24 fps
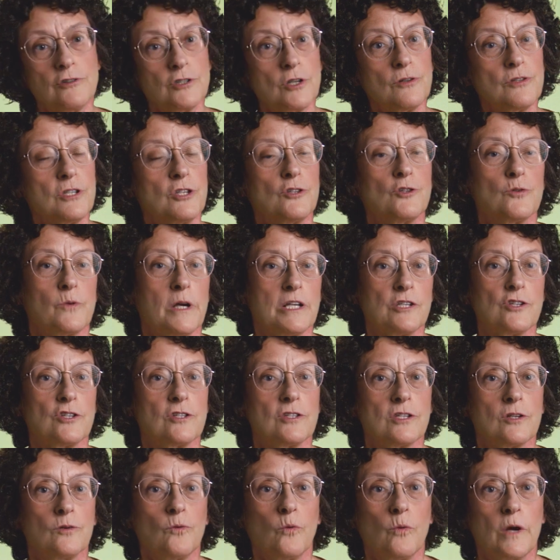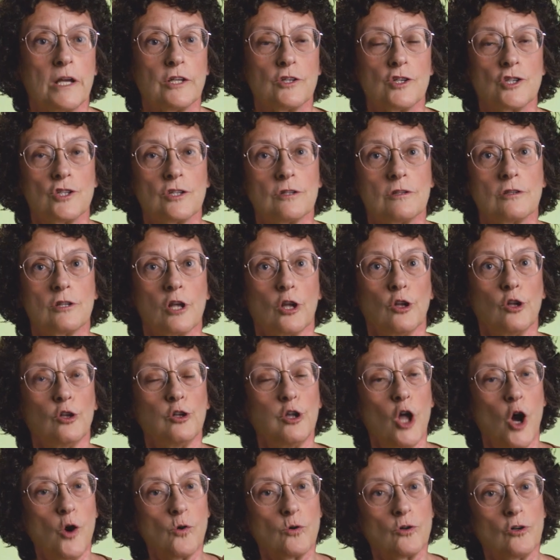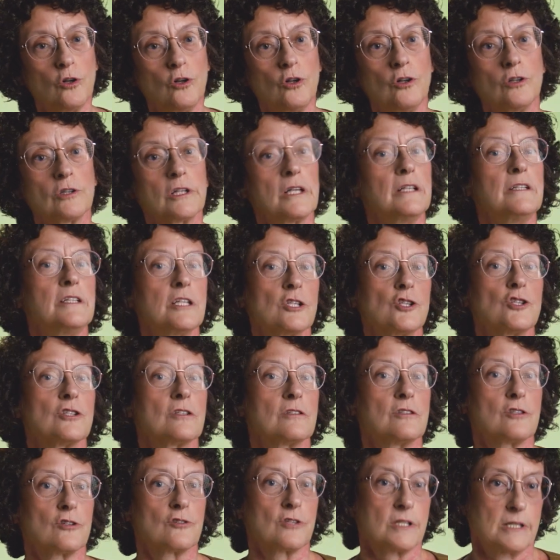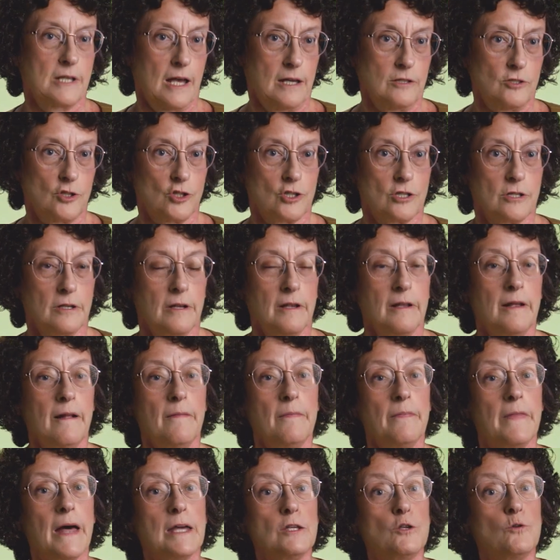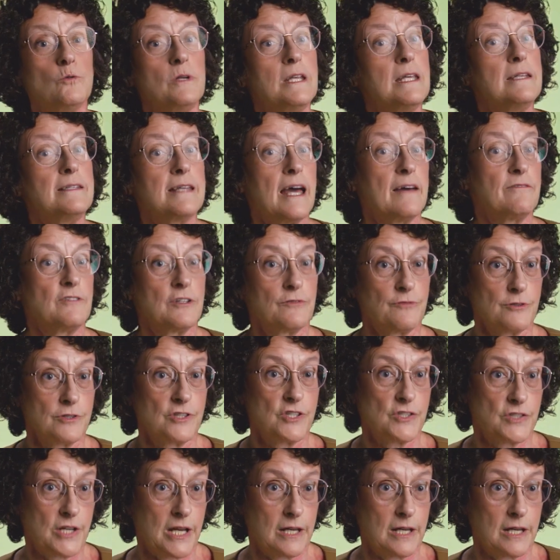are also situations in which the local conditions are such that you need to have different